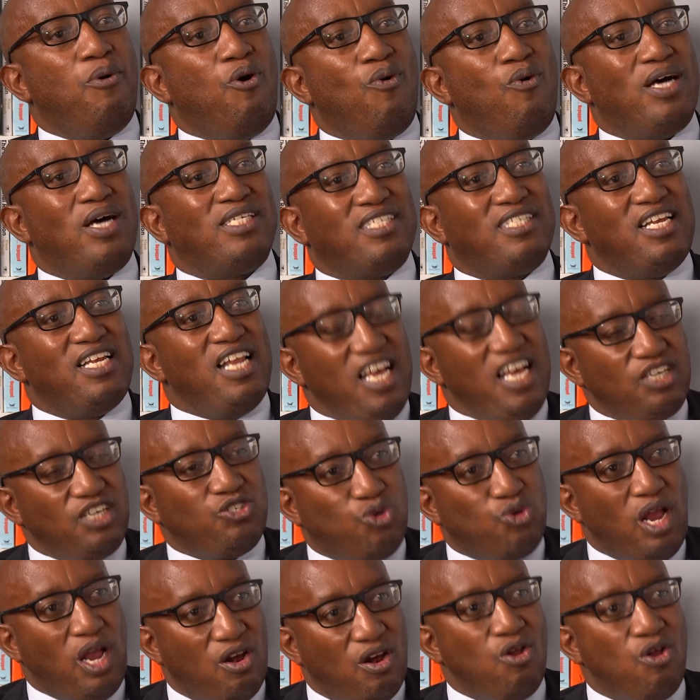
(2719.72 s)
was an
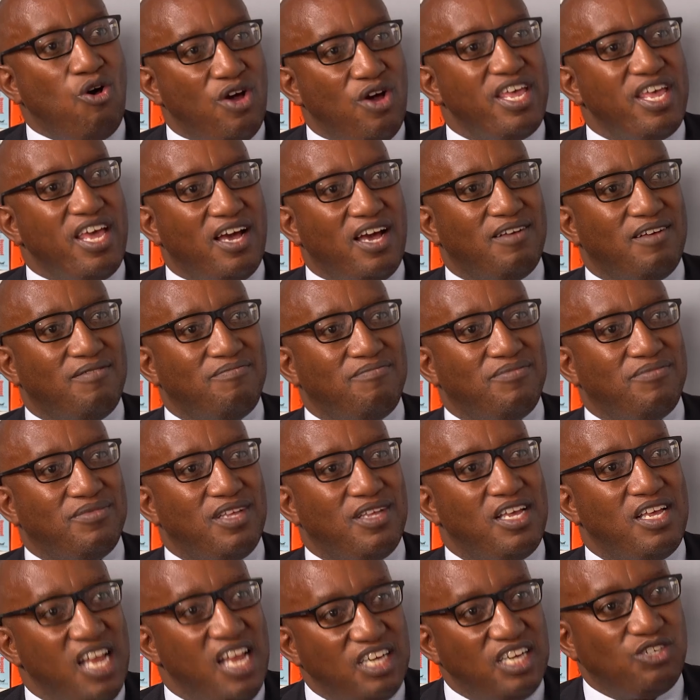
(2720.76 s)
actual lawyer,
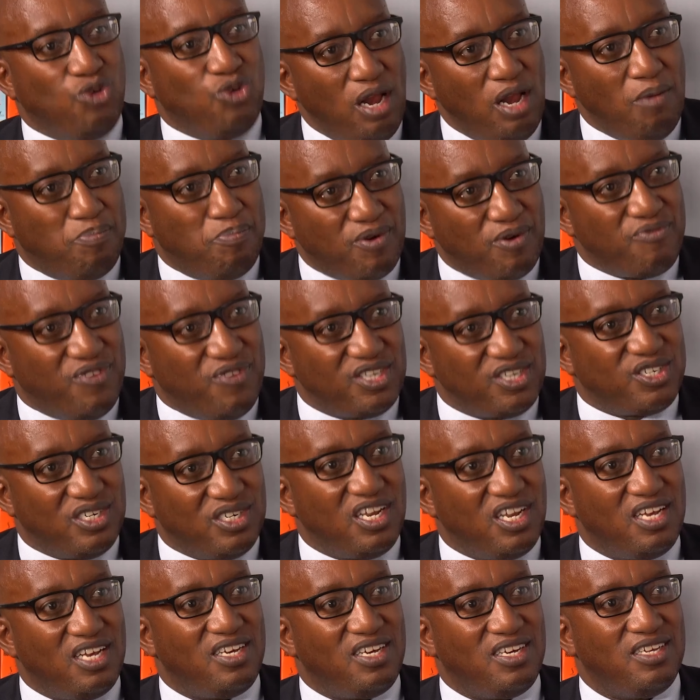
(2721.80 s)
an actual professional,
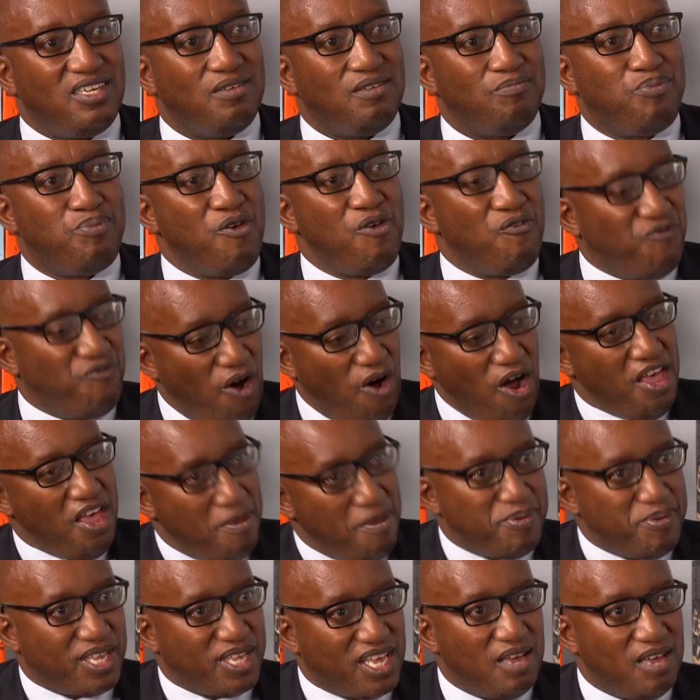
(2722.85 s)
before he
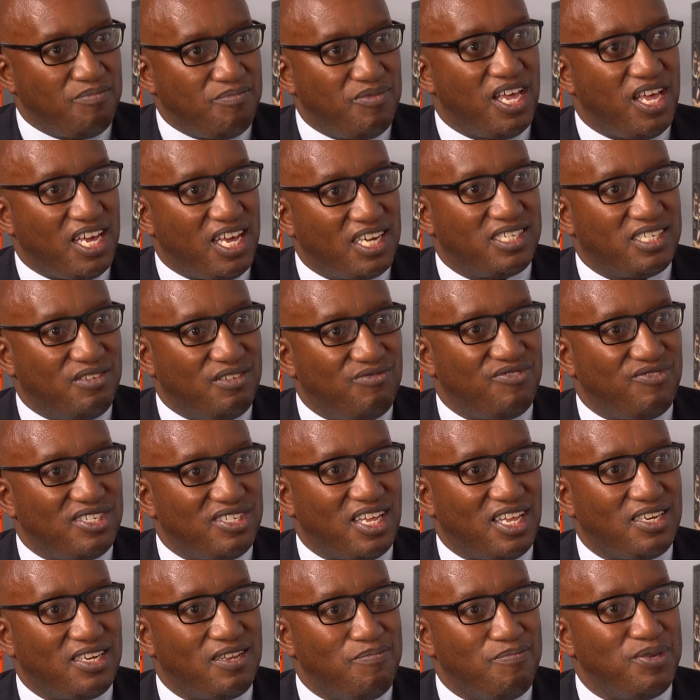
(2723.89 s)
became the activist
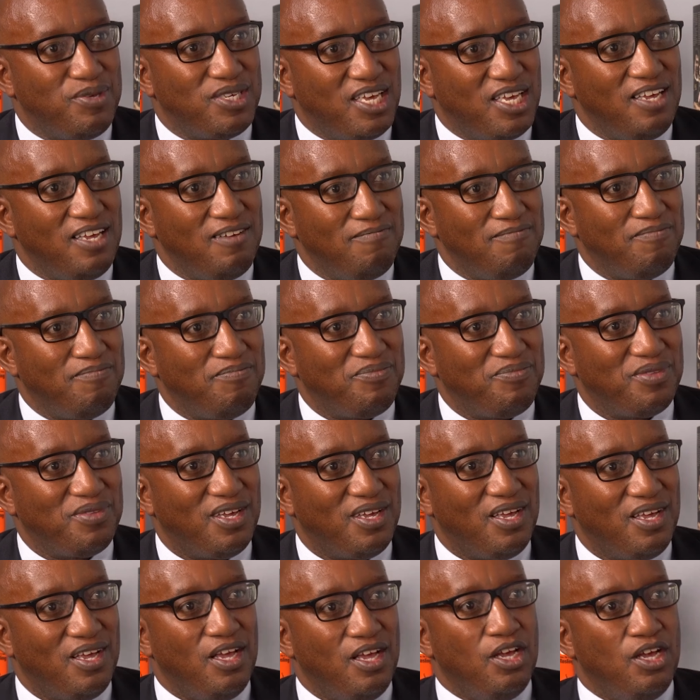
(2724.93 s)
that he became.
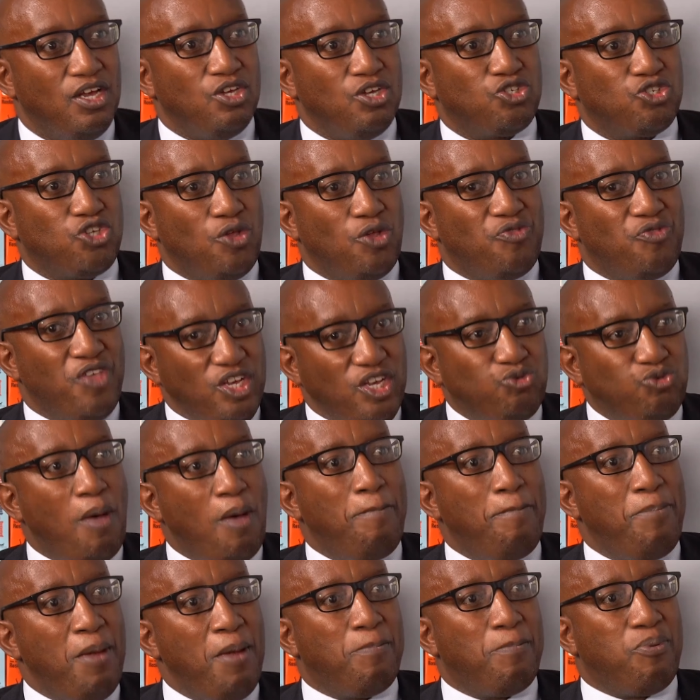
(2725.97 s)
So these were
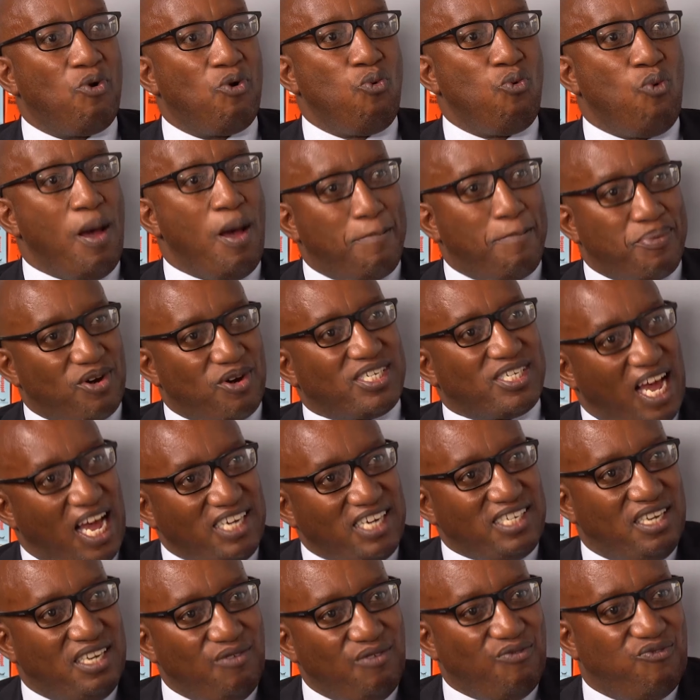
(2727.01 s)
people who were
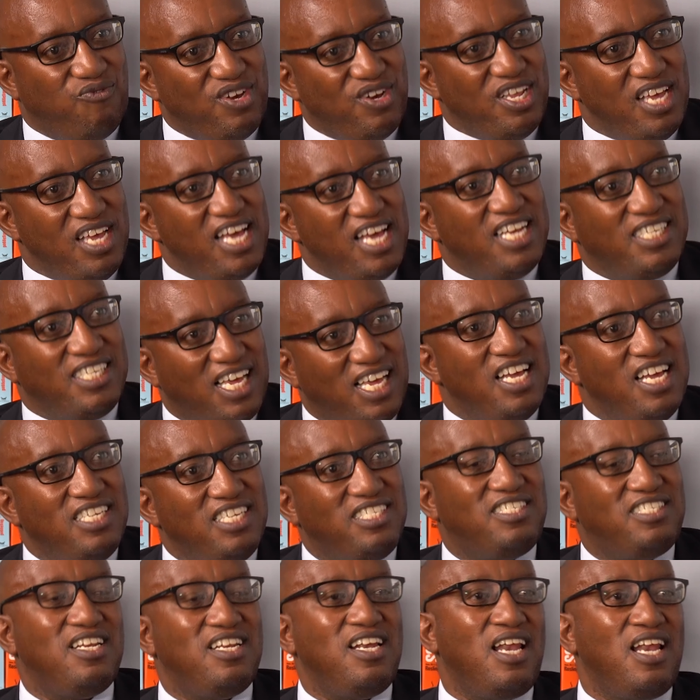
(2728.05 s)
productively
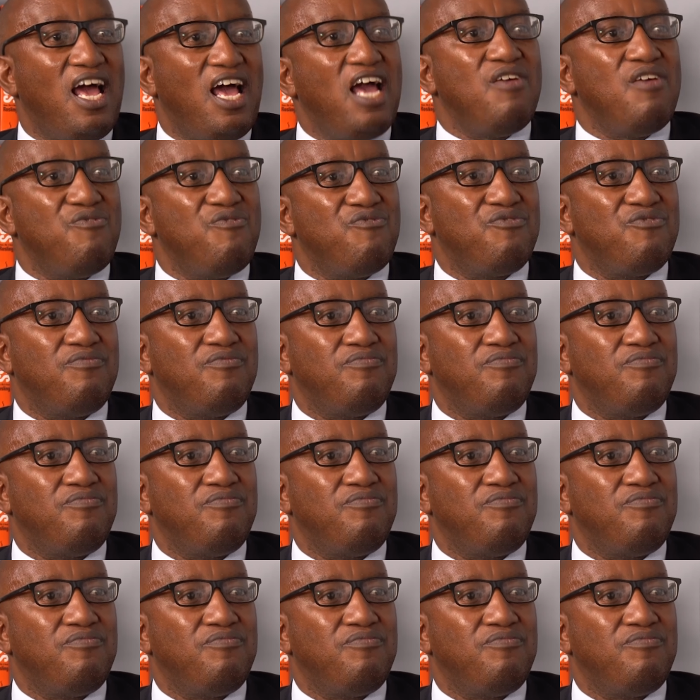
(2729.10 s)
engaged in life.